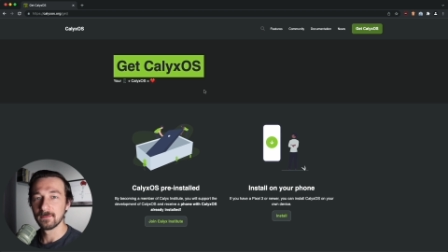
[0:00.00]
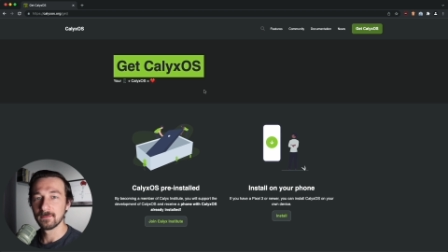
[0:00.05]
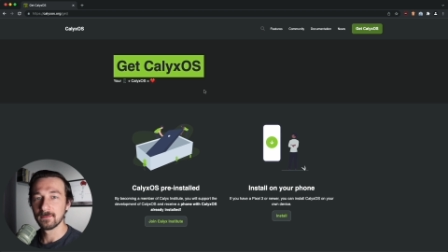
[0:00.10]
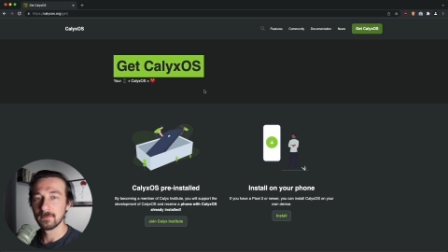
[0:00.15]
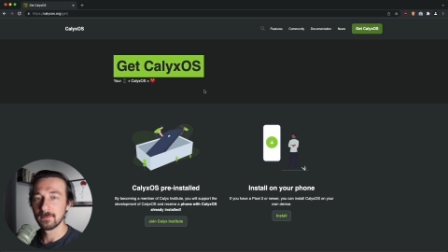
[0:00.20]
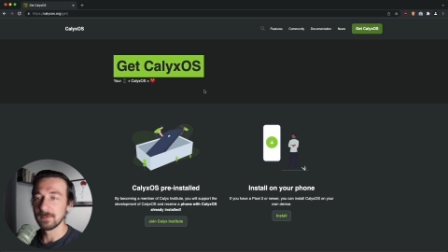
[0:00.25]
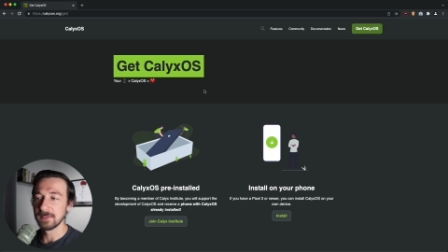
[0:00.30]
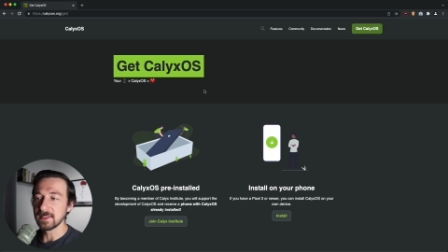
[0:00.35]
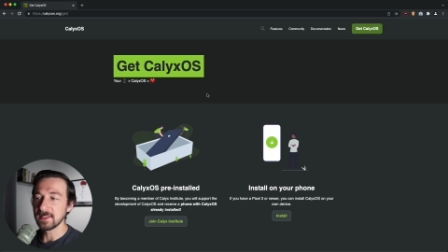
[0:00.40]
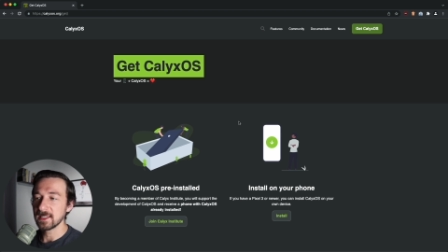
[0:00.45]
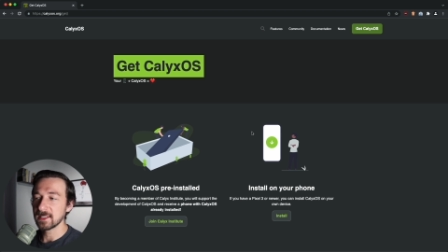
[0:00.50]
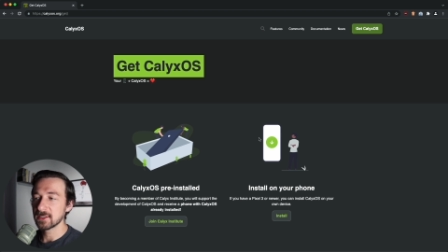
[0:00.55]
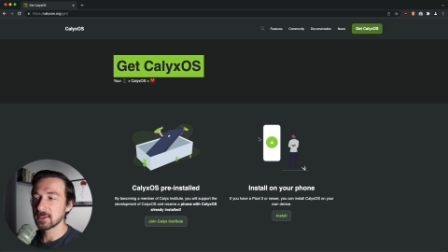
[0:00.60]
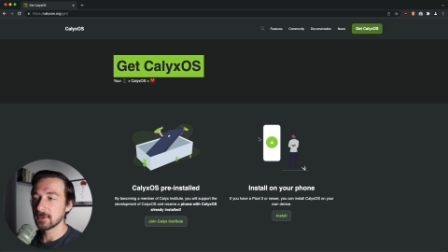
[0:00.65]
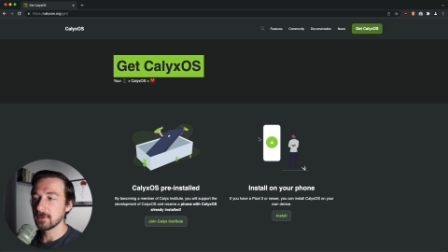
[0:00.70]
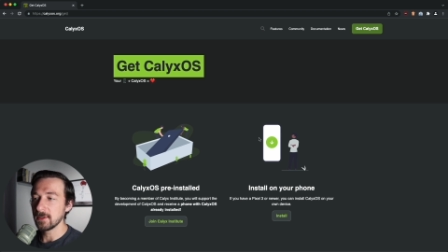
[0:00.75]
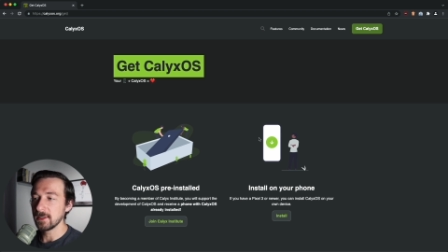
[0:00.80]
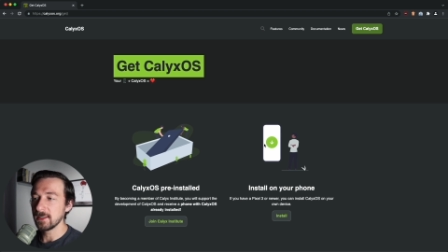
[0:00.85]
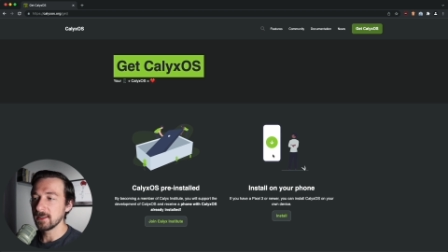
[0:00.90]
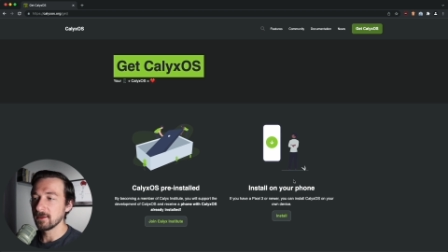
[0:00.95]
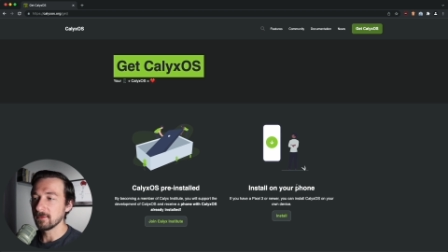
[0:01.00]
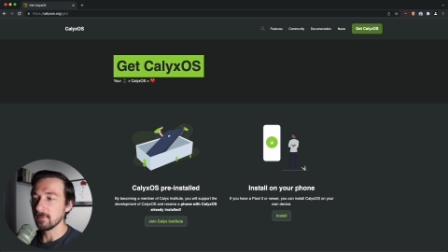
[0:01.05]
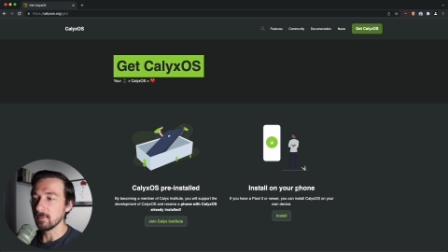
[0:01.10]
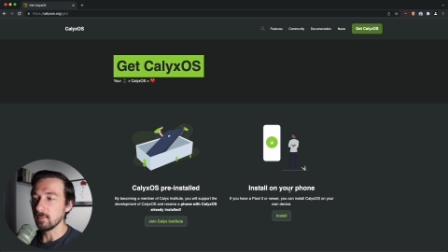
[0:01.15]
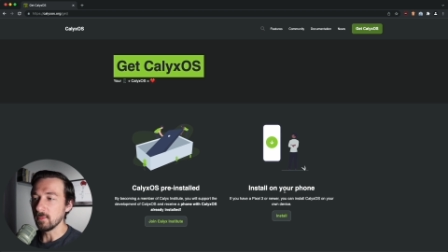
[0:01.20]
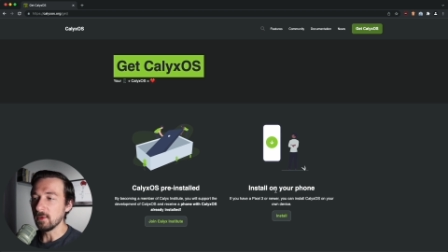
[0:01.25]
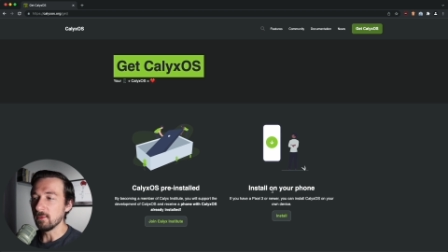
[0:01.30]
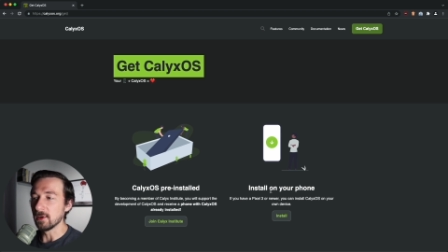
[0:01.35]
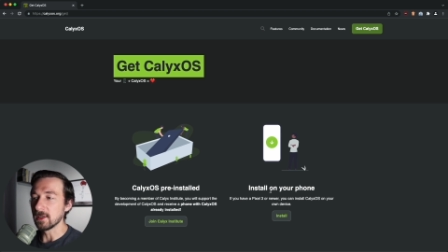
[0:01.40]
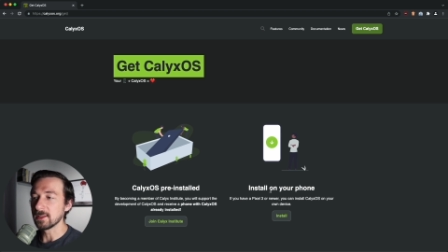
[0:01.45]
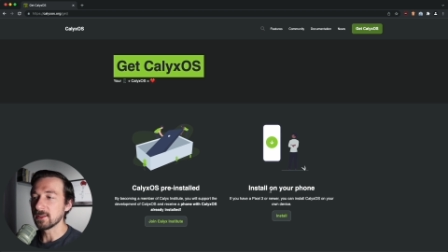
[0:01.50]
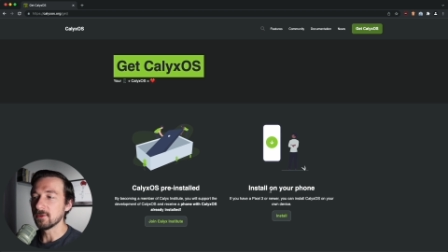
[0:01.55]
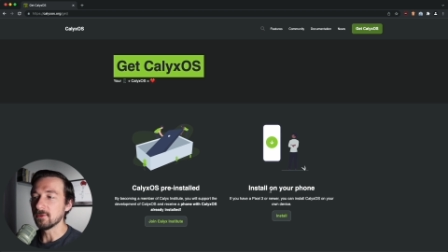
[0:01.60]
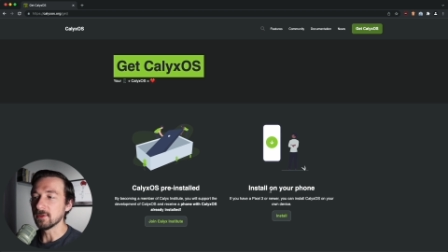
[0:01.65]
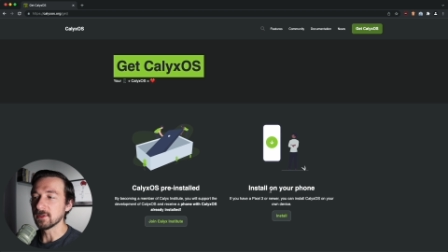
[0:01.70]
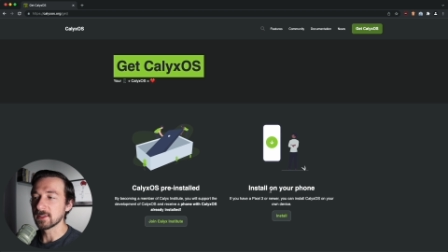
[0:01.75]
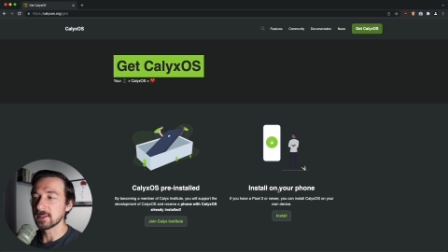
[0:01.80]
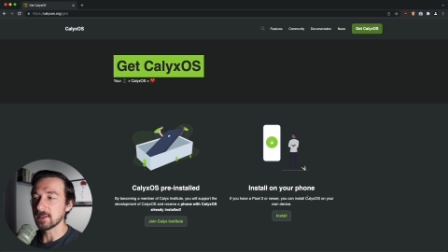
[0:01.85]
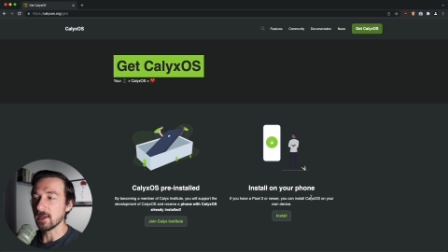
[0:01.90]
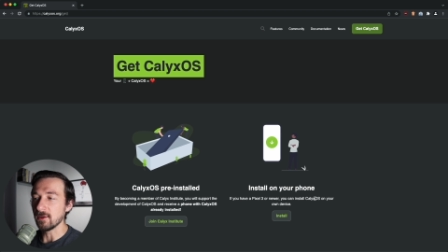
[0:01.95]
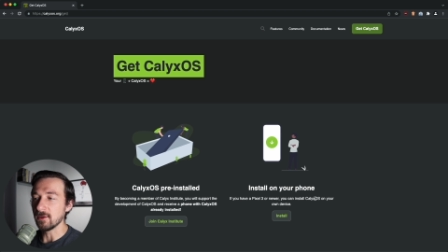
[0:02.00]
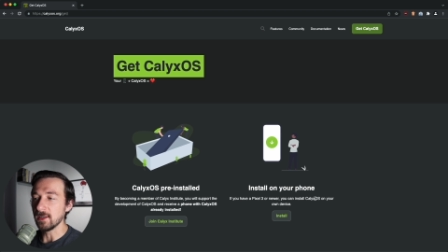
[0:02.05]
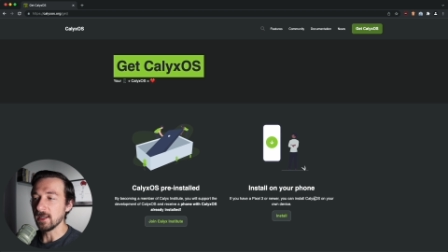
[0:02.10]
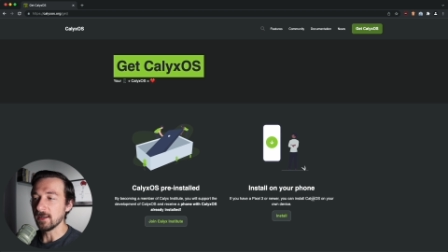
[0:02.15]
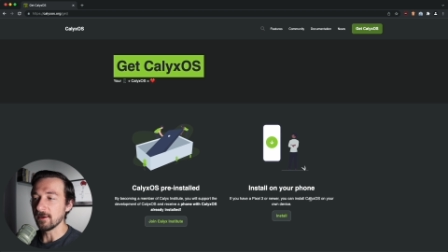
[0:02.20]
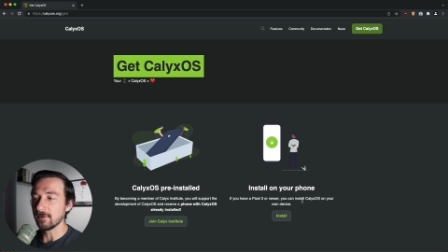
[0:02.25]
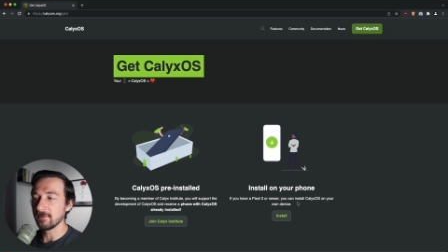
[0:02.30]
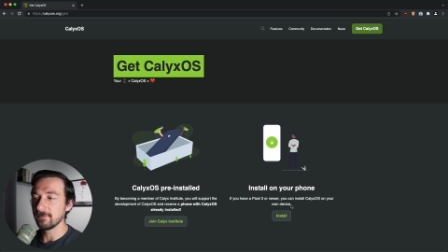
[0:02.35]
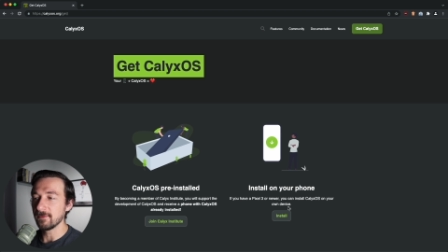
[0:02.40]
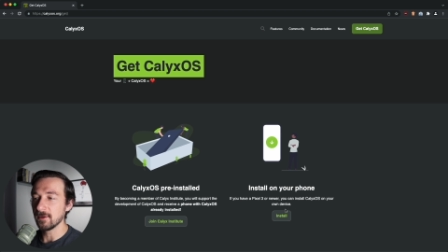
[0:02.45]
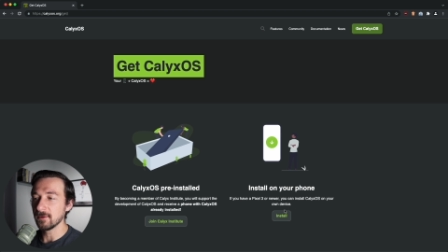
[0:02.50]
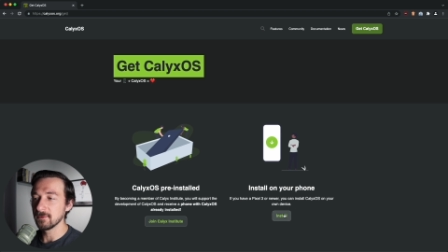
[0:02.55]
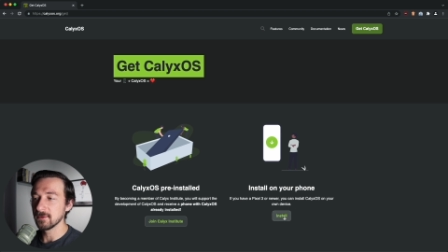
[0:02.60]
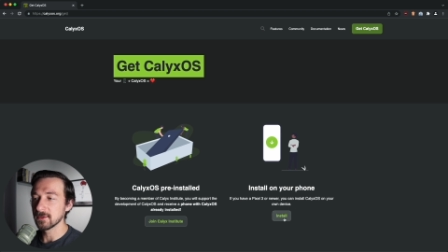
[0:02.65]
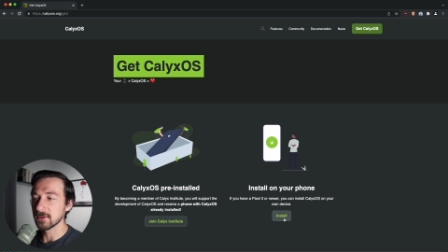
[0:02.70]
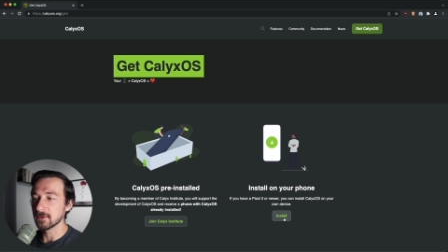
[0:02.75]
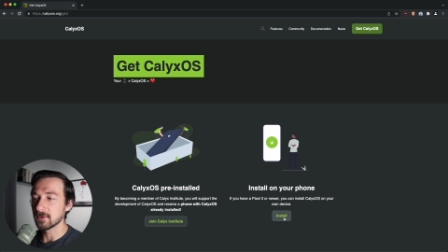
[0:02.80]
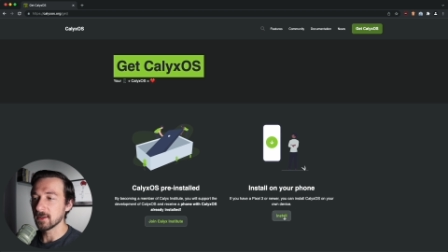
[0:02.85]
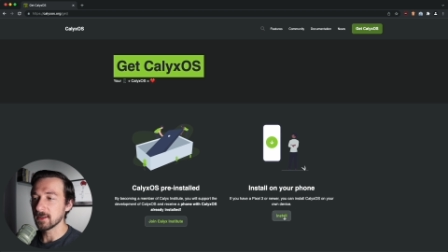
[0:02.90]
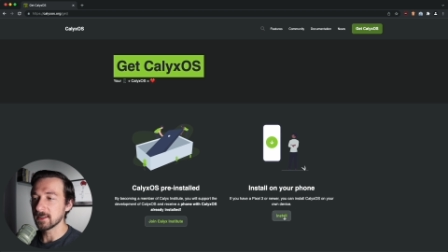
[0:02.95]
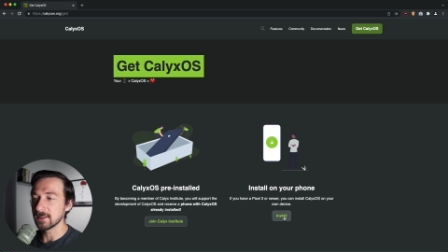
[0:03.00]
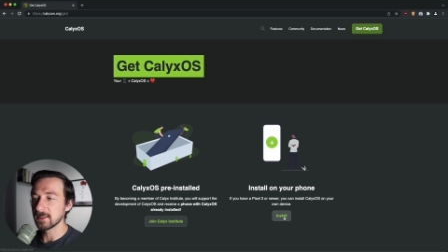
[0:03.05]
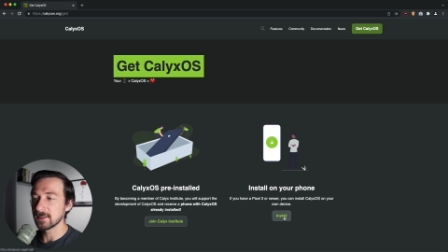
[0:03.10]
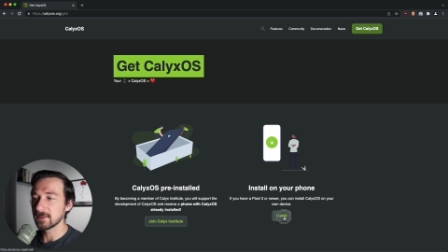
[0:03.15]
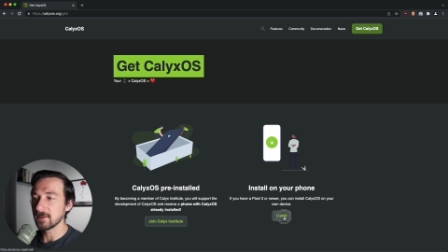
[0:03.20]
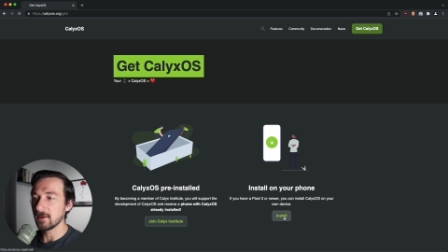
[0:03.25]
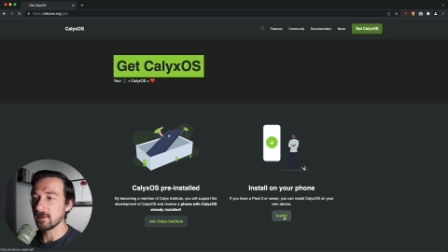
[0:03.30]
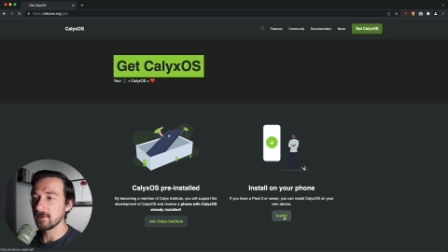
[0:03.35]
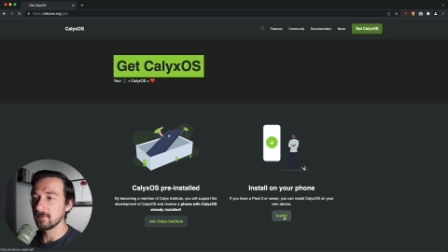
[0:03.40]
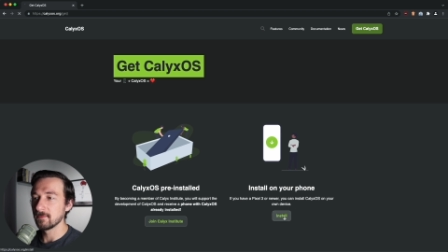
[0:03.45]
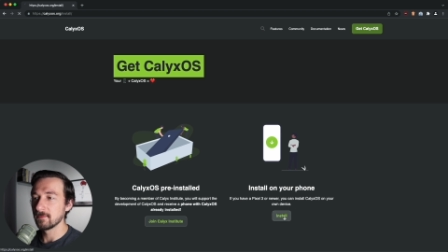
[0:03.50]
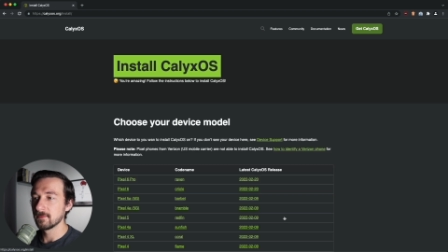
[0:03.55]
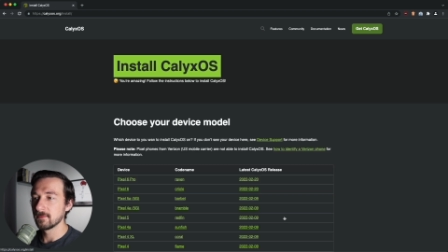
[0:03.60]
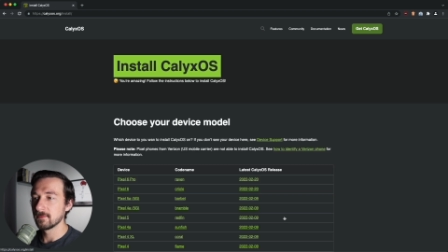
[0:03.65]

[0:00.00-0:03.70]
So on this next screen, we want to install it on our phone, so click install.